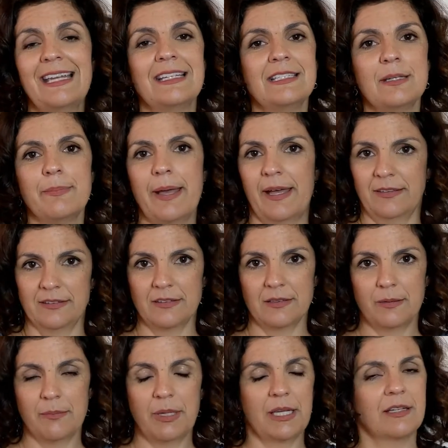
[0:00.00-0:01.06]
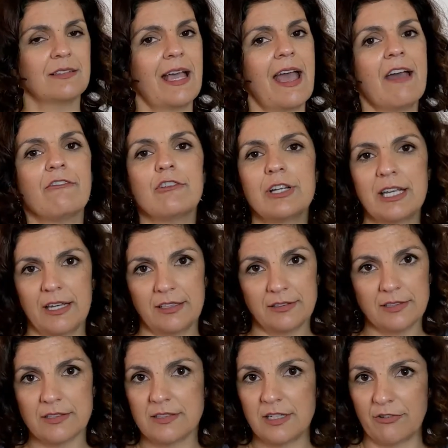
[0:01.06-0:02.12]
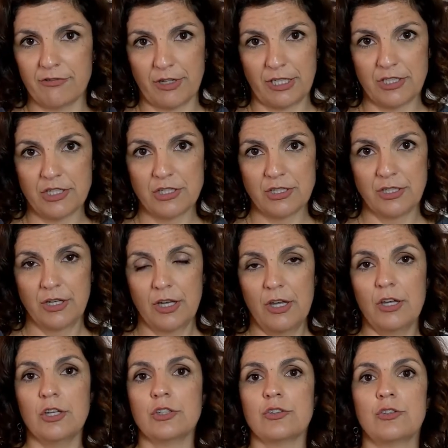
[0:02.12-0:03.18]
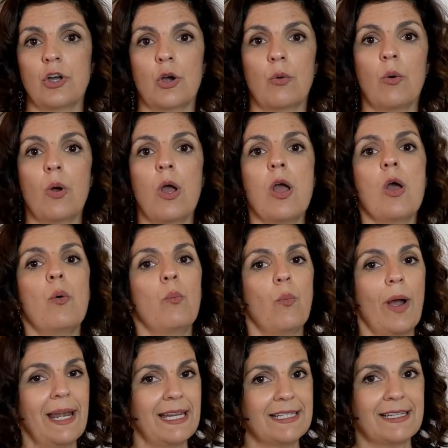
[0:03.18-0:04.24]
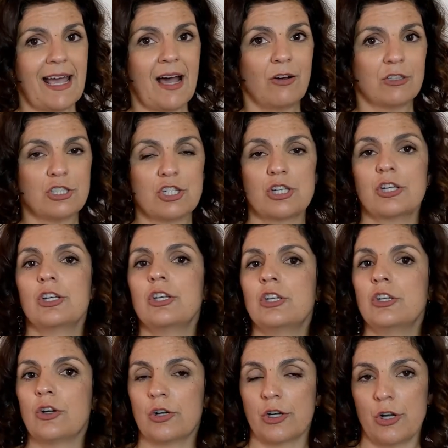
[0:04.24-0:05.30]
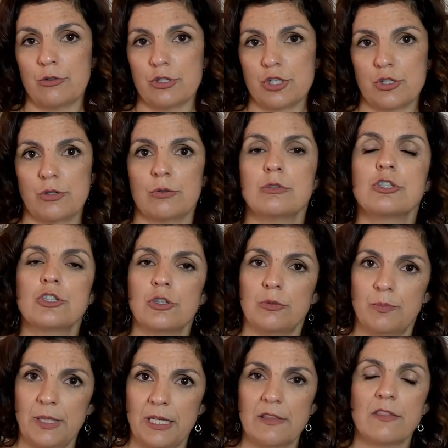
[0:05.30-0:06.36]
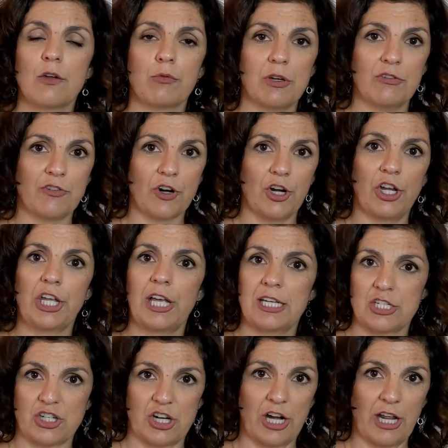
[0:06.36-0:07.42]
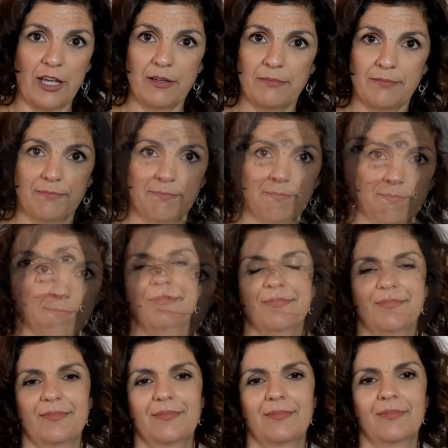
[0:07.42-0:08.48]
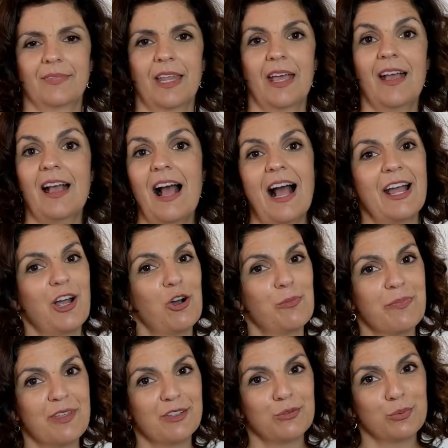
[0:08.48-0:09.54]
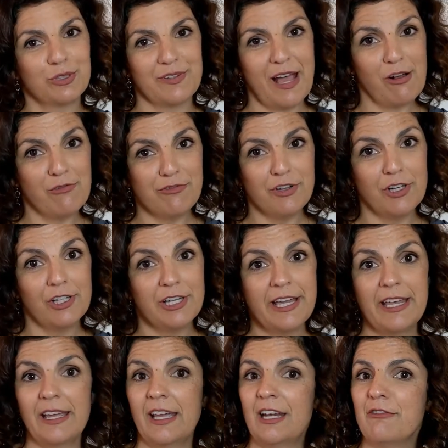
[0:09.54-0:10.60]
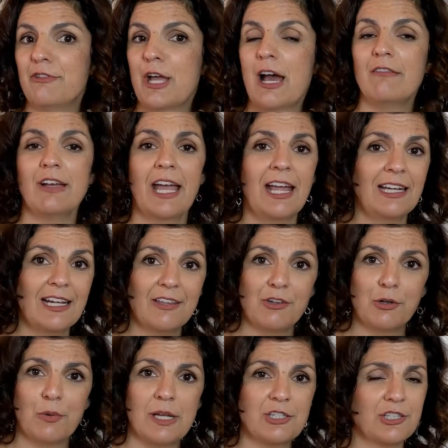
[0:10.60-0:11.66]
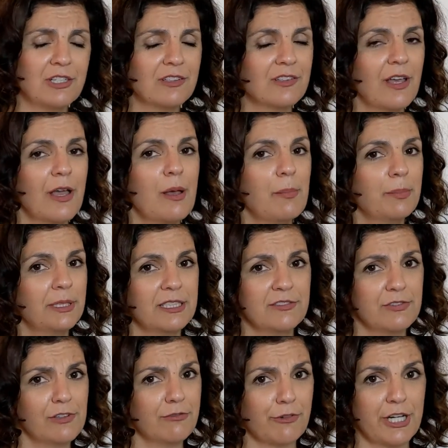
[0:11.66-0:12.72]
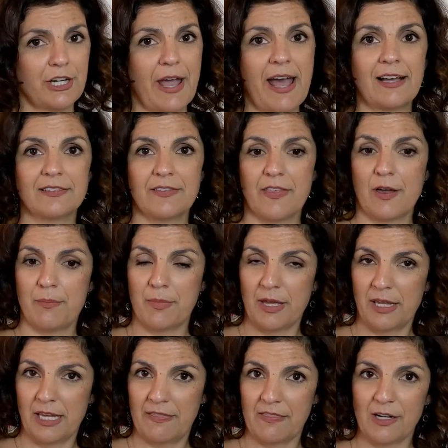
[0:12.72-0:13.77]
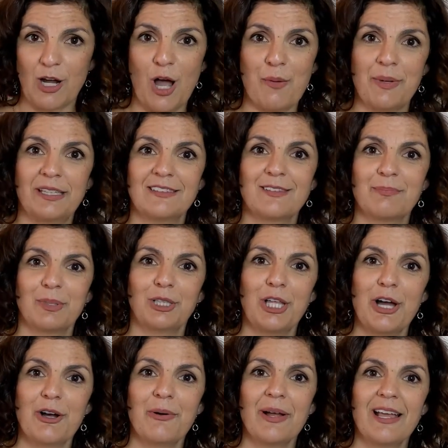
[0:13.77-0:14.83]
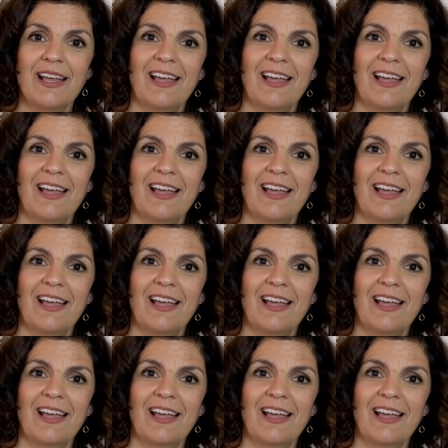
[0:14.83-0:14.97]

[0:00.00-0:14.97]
it depends, because every case is different. So when in doubt, your go-to should be the referring attorney. I hope this was helpful, and if you have any other questions, please feel free to ask them in the comments below,